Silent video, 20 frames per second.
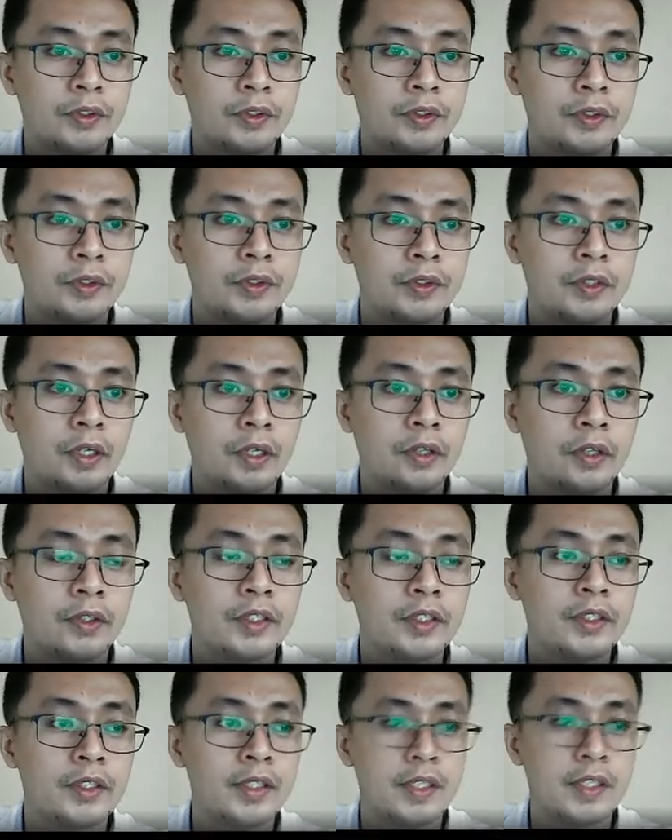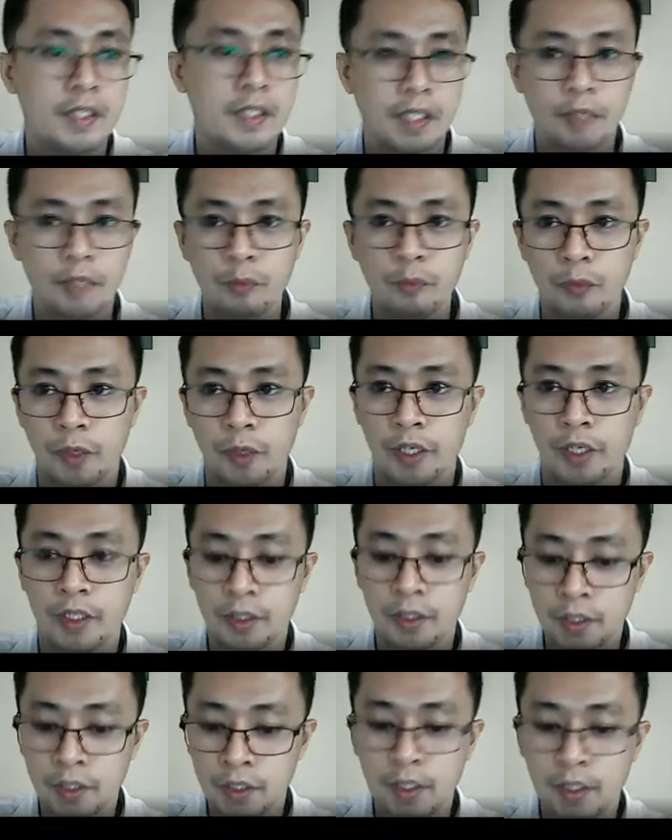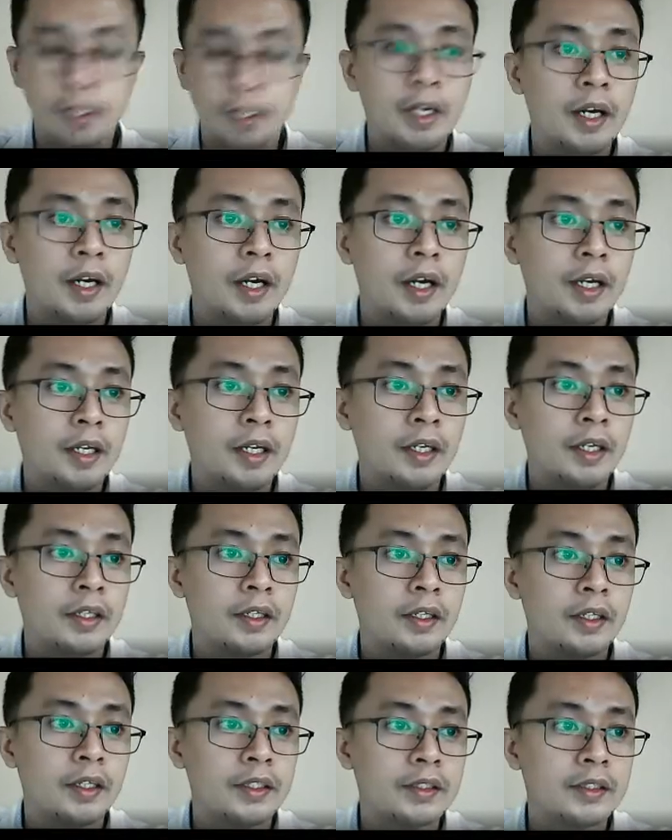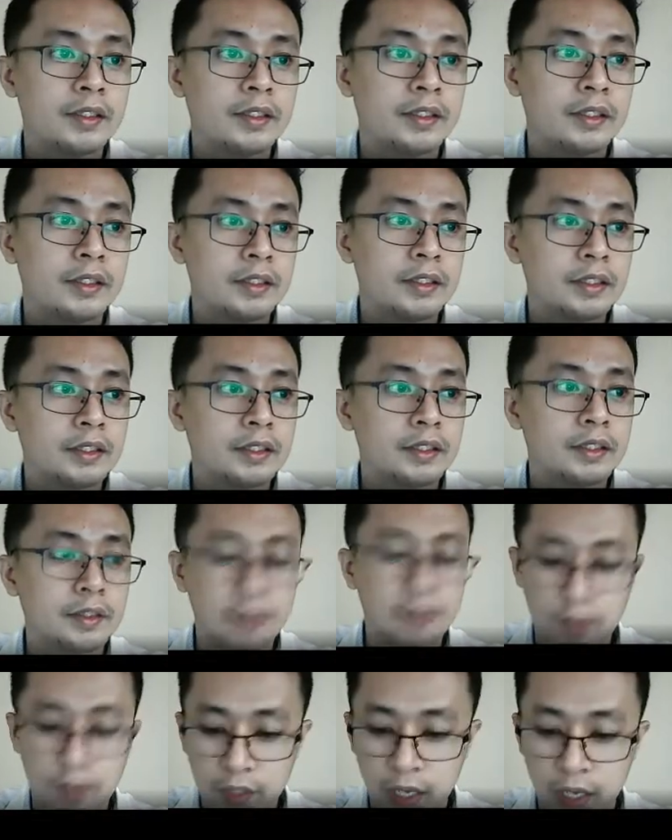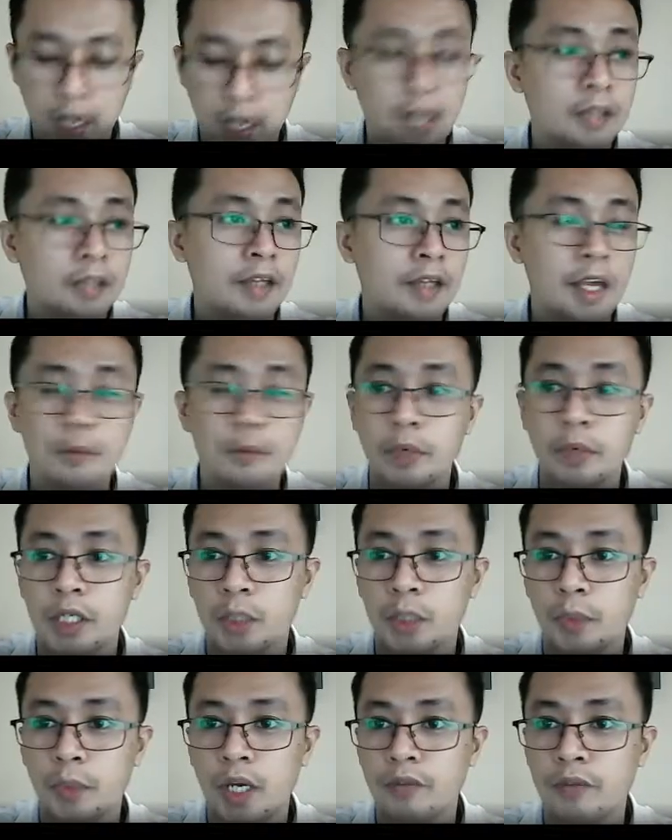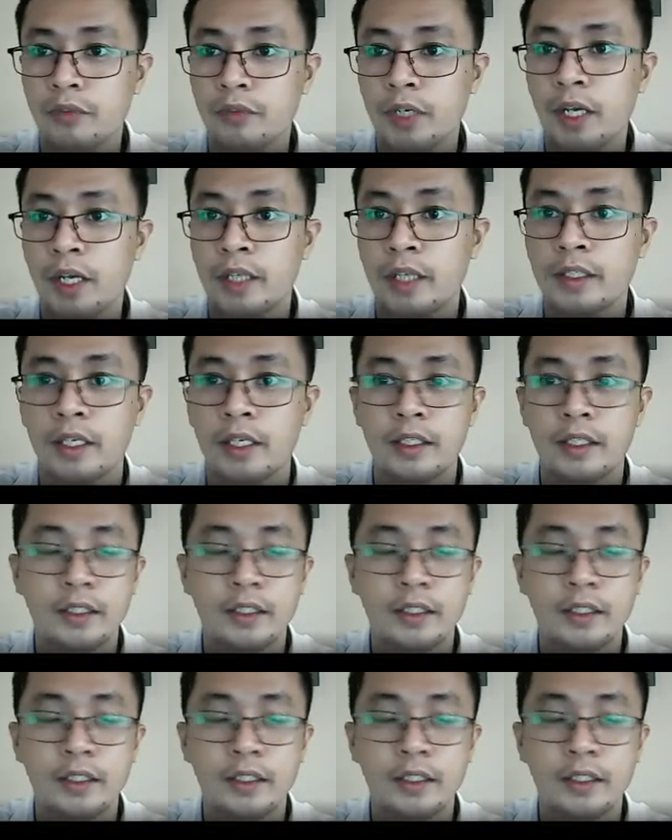So this is the same way in this table that we have created.